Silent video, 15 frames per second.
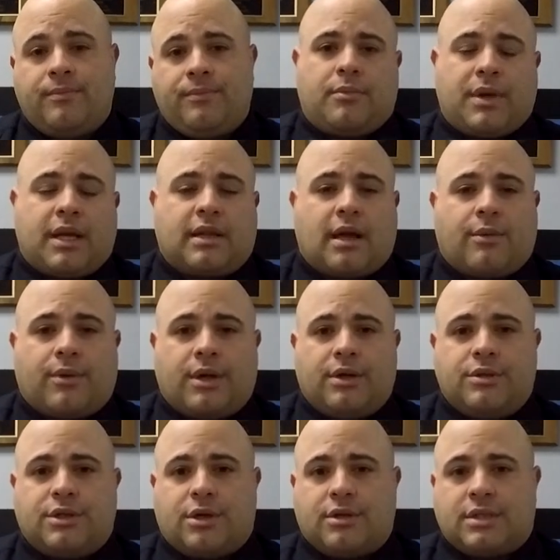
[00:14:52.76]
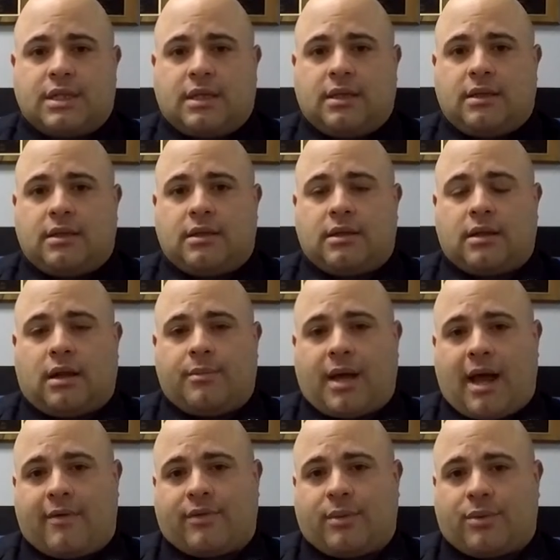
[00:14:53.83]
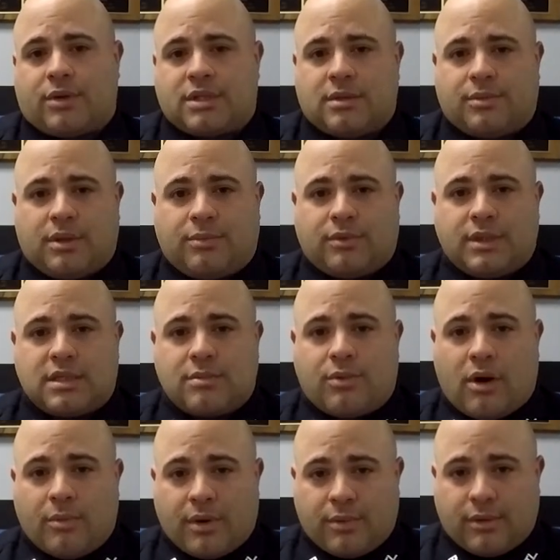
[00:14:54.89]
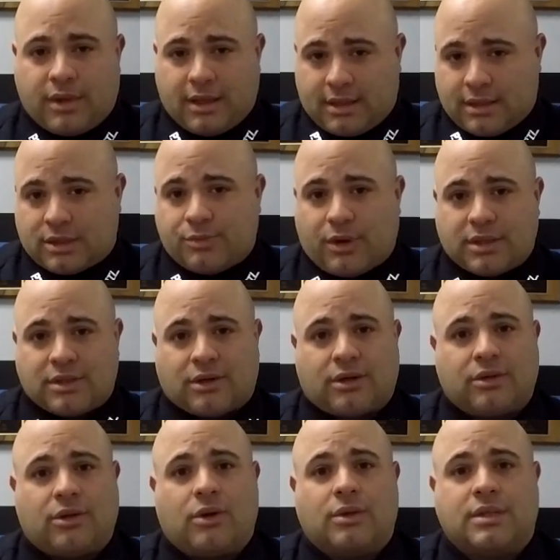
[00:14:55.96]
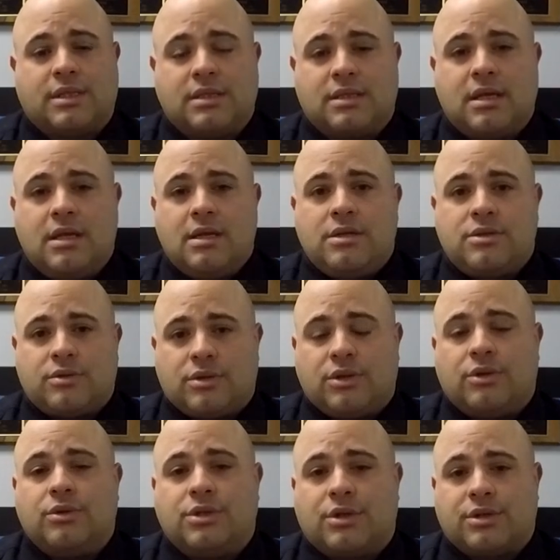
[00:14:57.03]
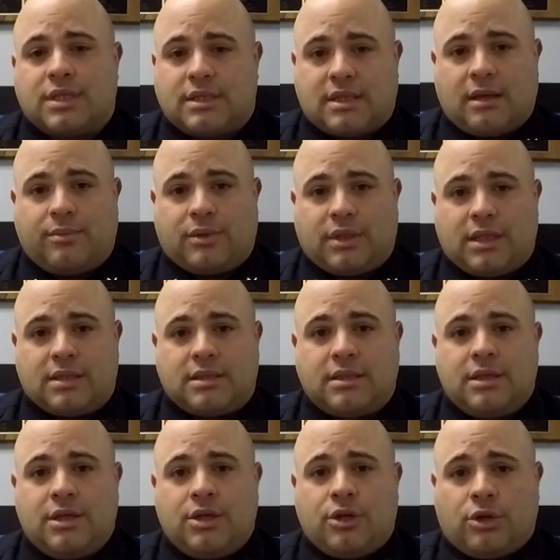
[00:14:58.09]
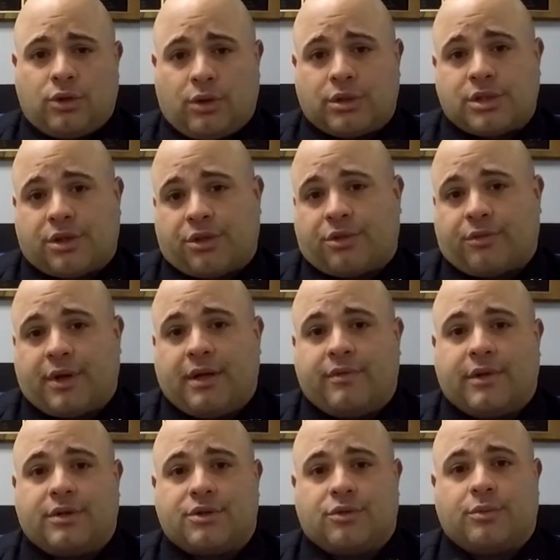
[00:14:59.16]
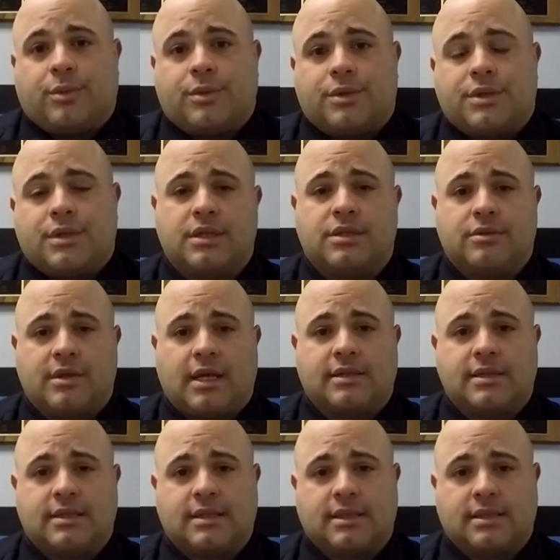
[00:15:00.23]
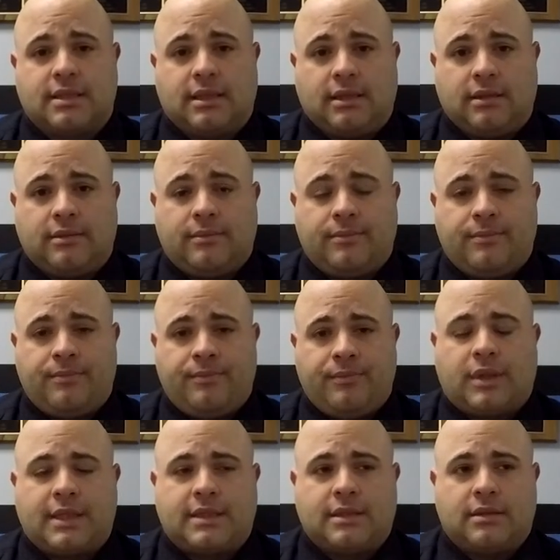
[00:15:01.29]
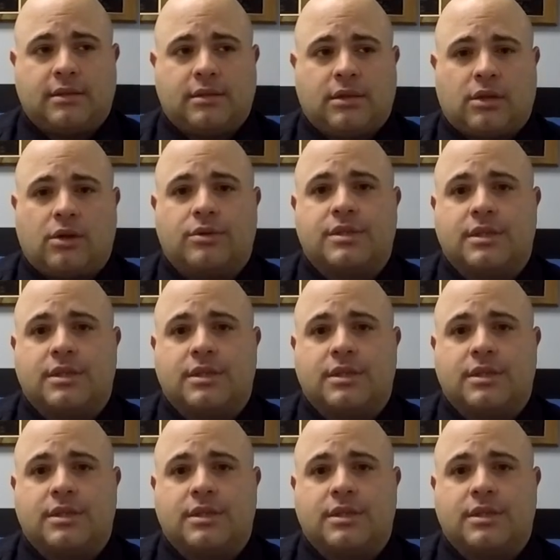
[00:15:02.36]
Being that we're in New Jersey, On behalf of the Parsippany Police Department, we'd like to express our condolences to the New Jersey State Police, who lost 3 of their troopers in 2016. I'd like to close